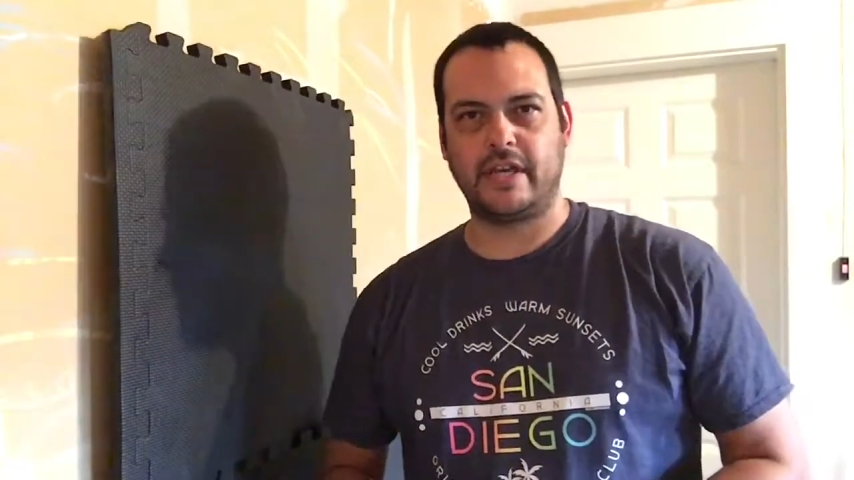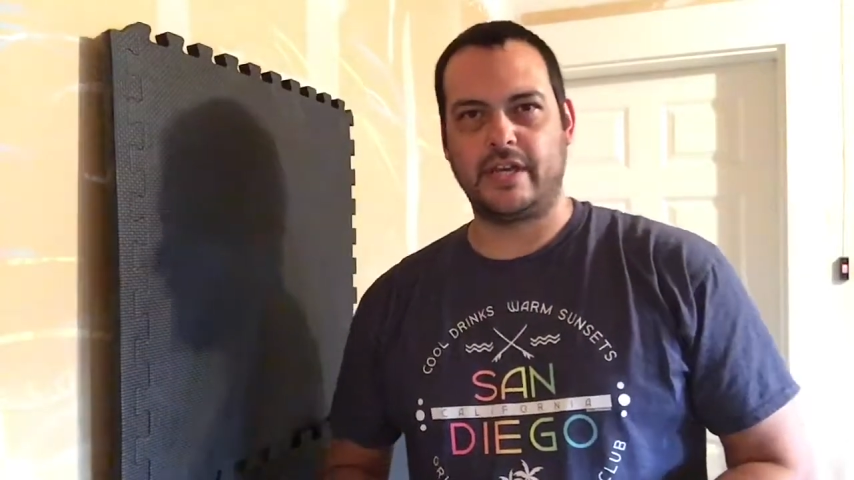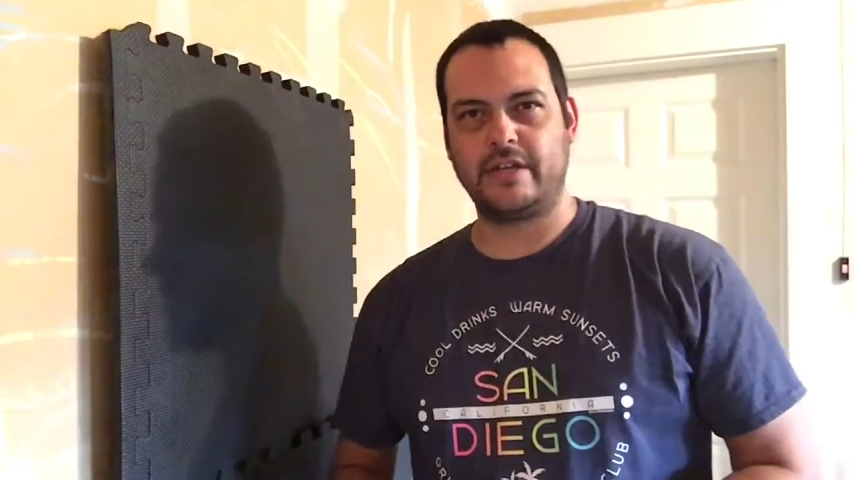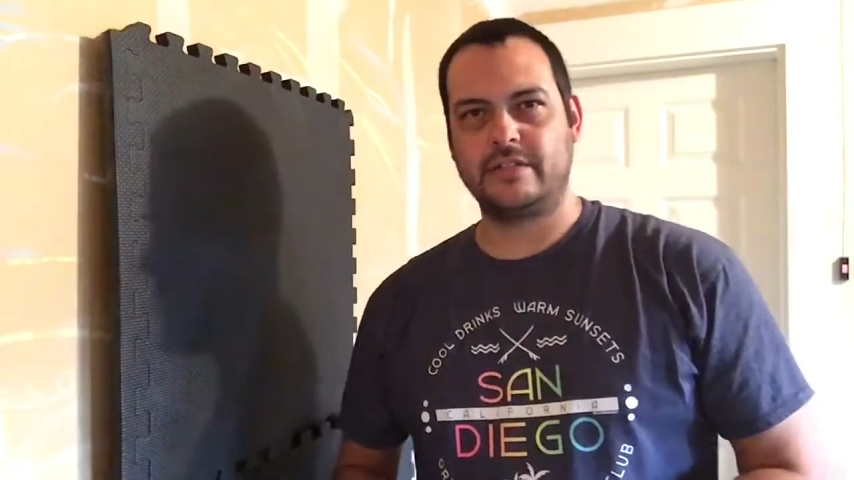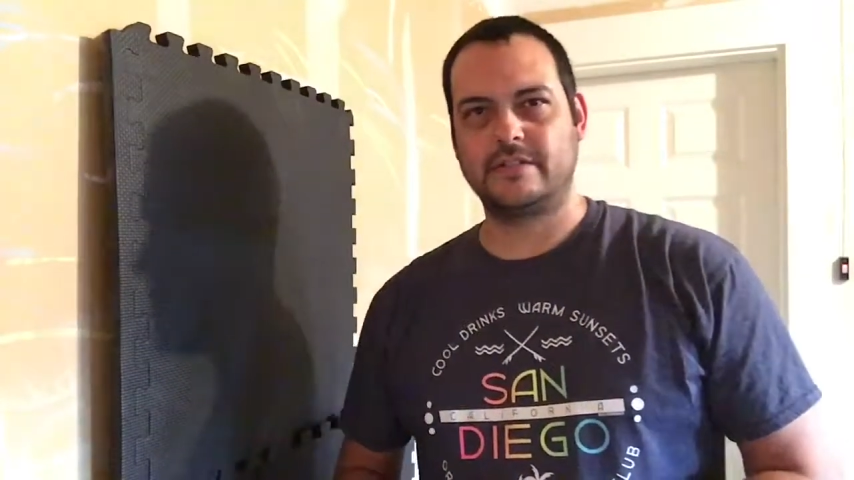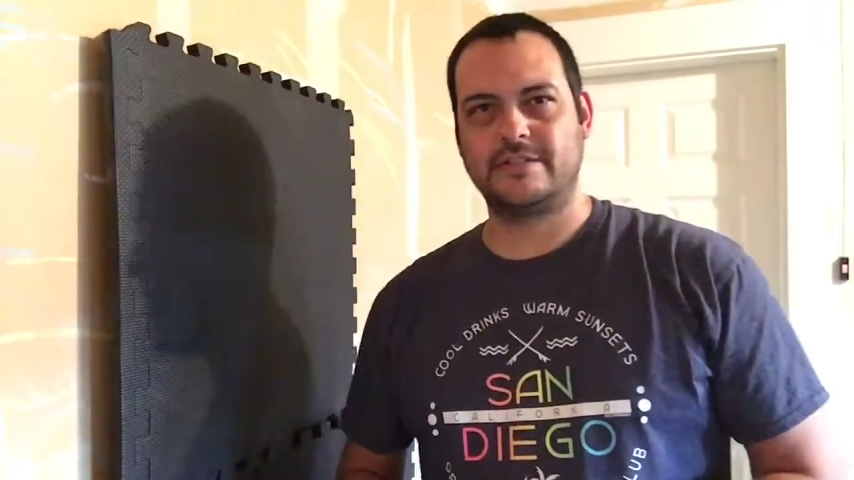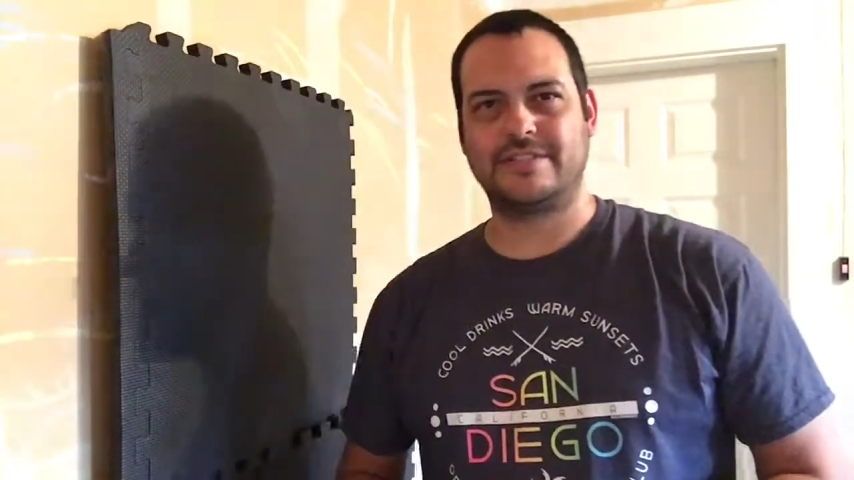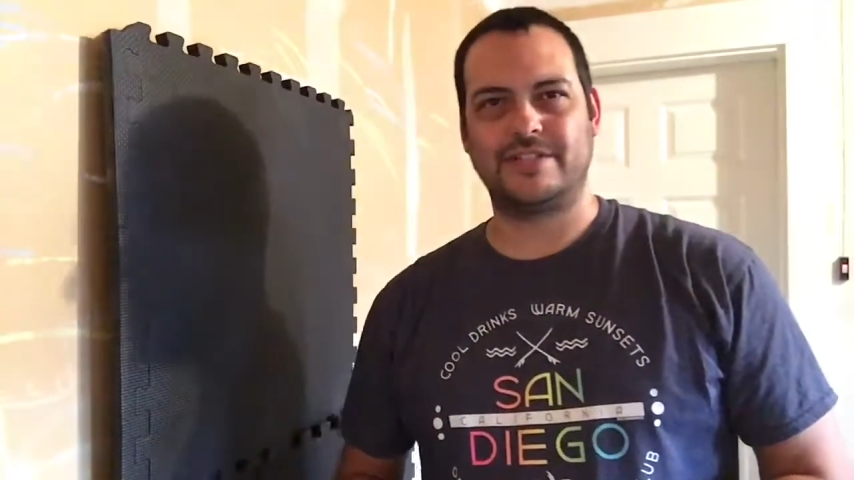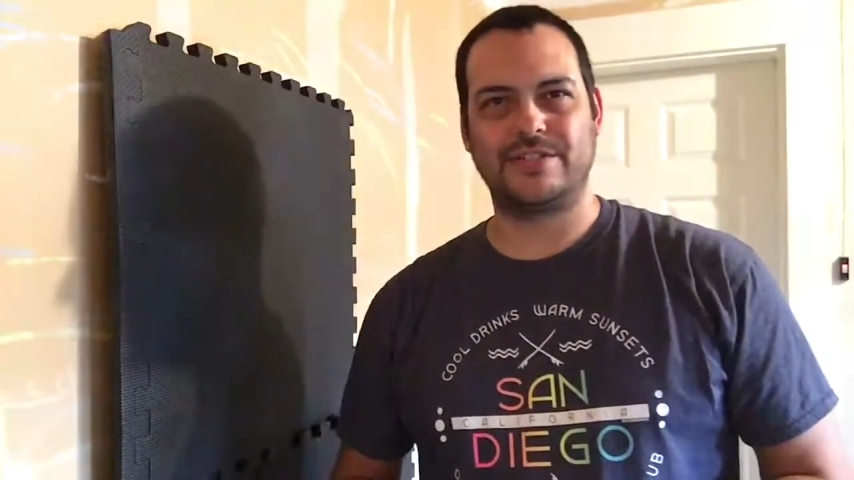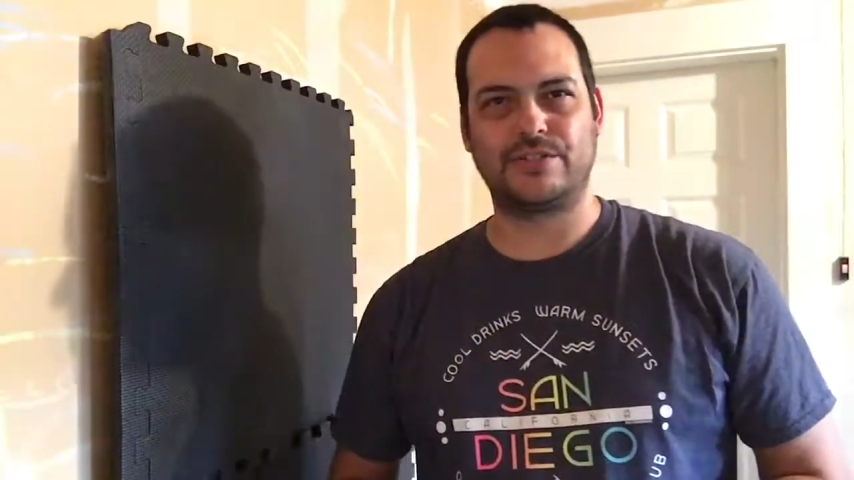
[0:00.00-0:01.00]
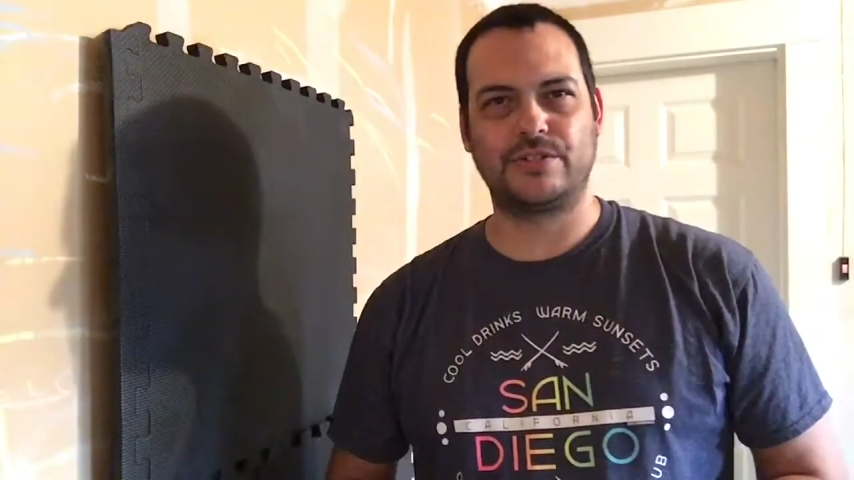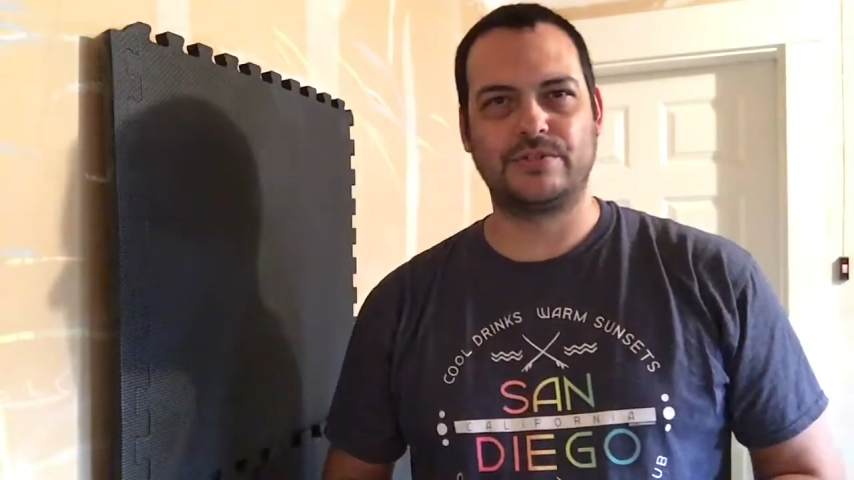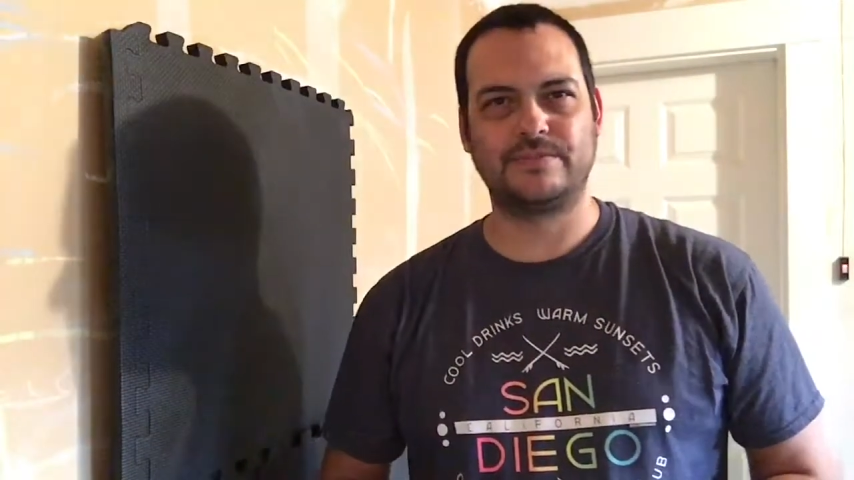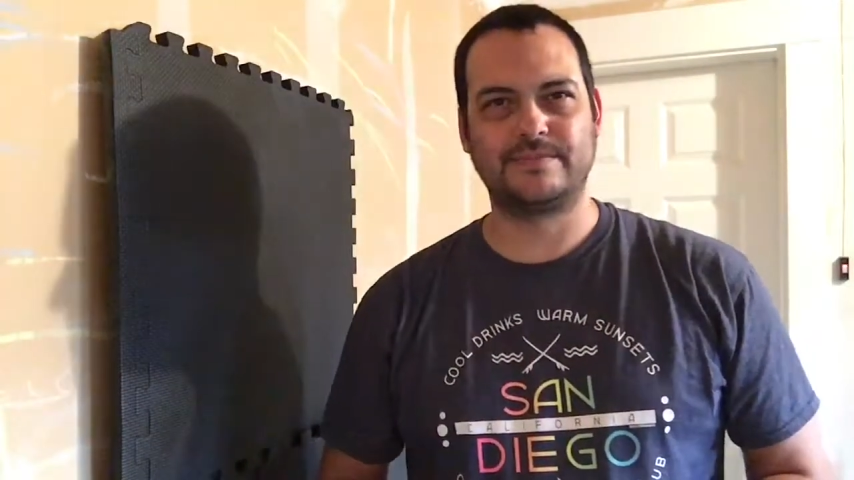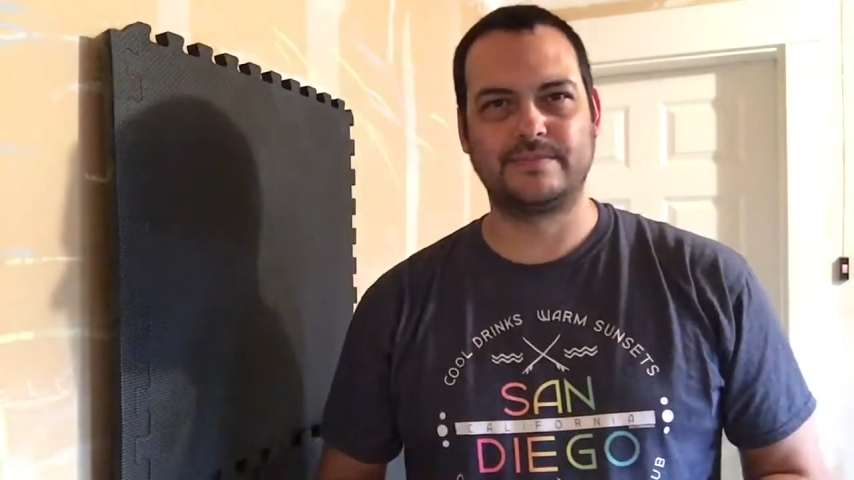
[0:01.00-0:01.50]
care. See you
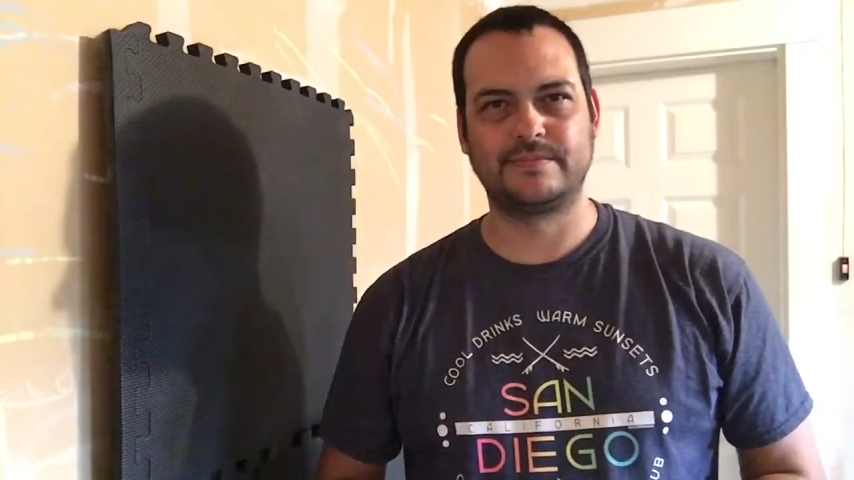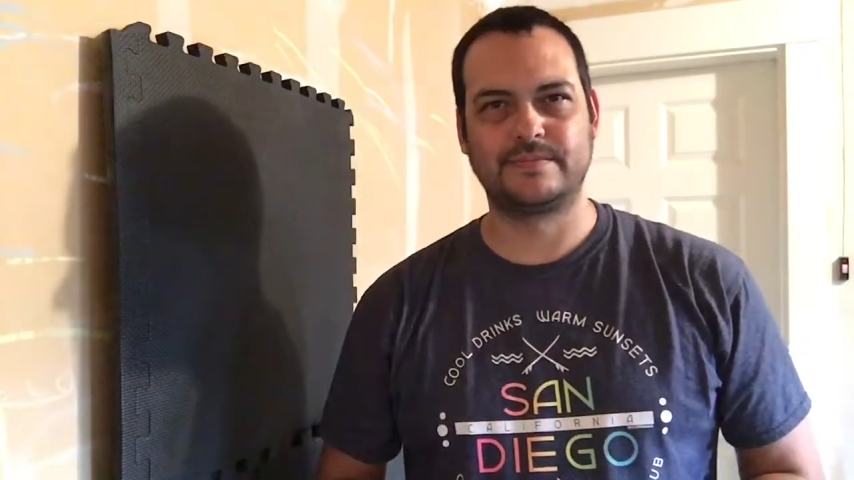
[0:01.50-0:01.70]
soon.